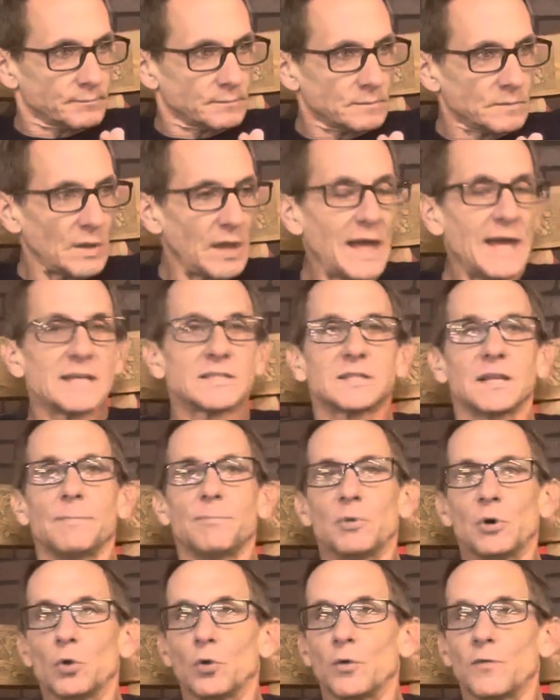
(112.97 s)
Leslie
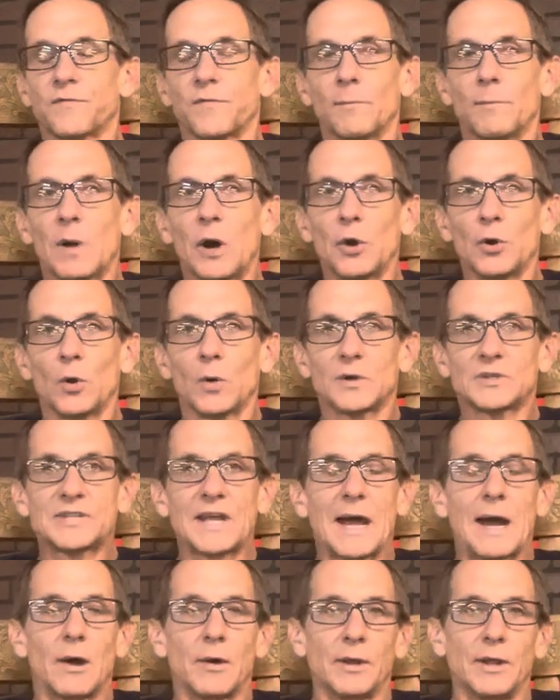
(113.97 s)
Bull from Moto
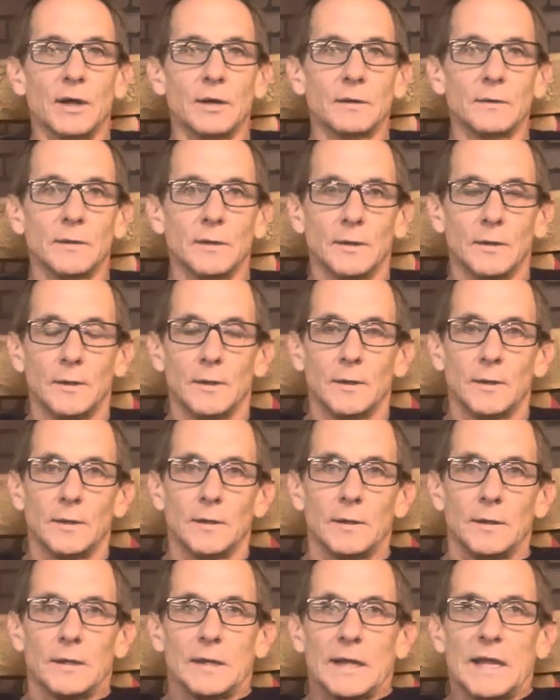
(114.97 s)
Italia.
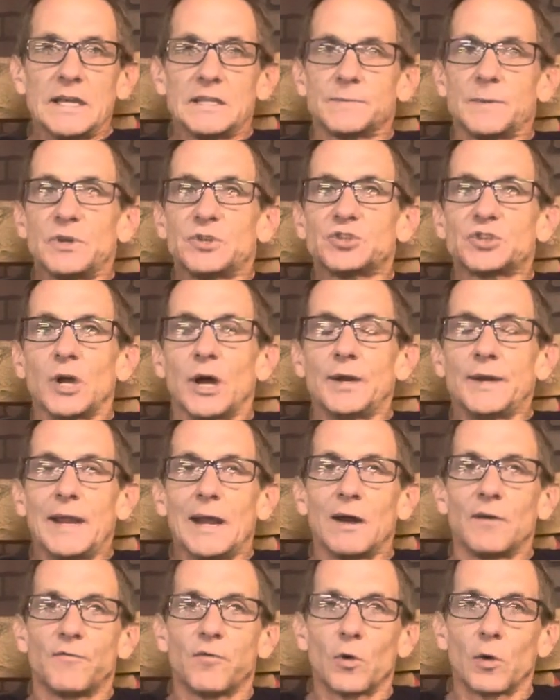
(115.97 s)
He's been shut
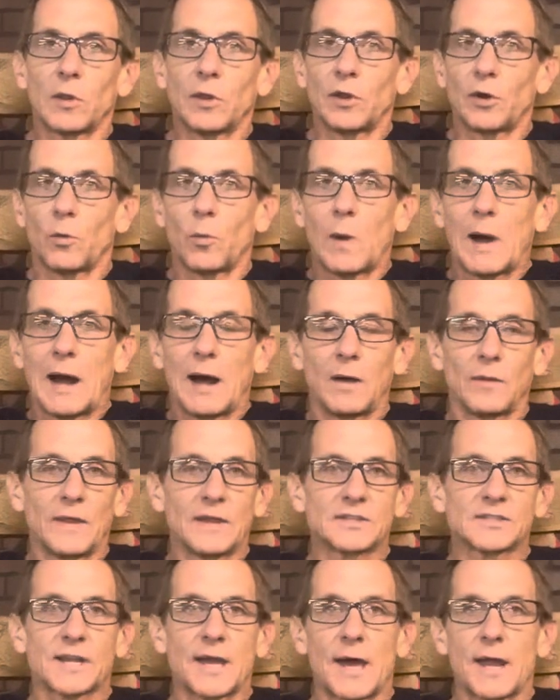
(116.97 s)
down for a little while.
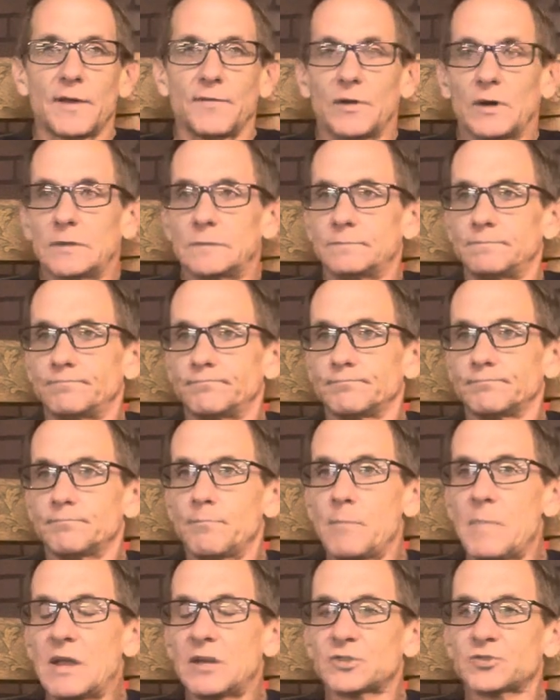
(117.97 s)
That's kind of a
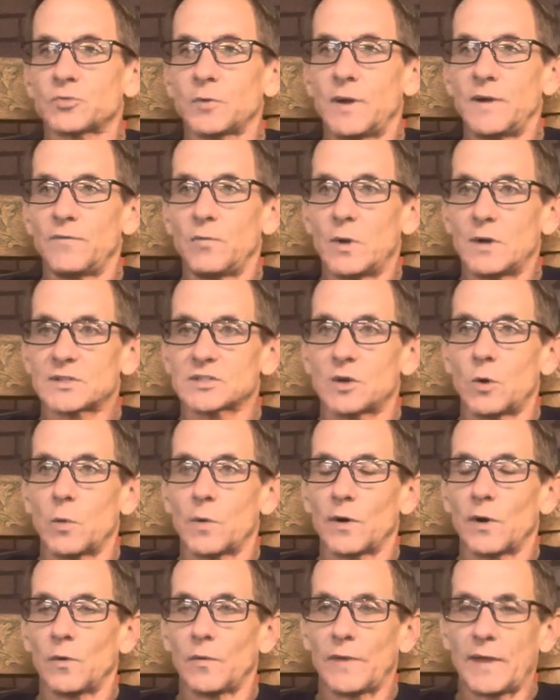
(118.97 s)
mystery of what's
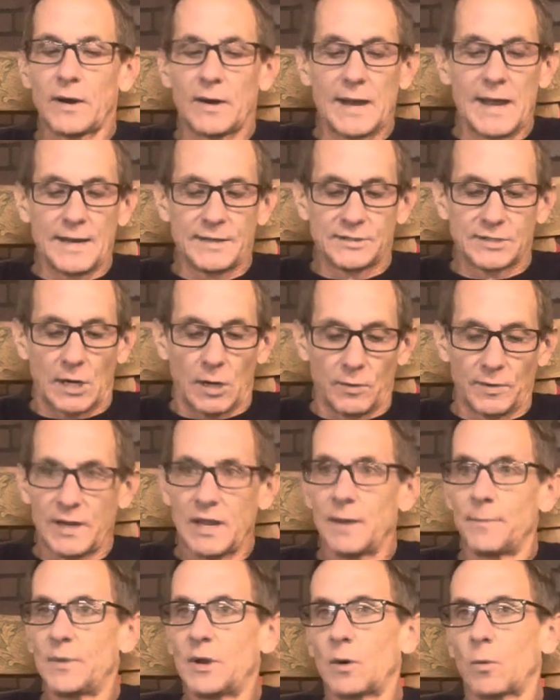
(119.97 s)
going on there. I hadn't talked to
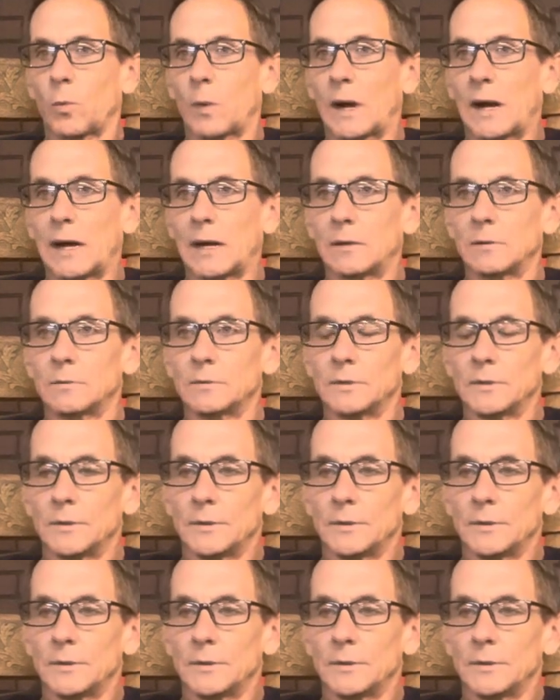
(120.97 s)
him in a while.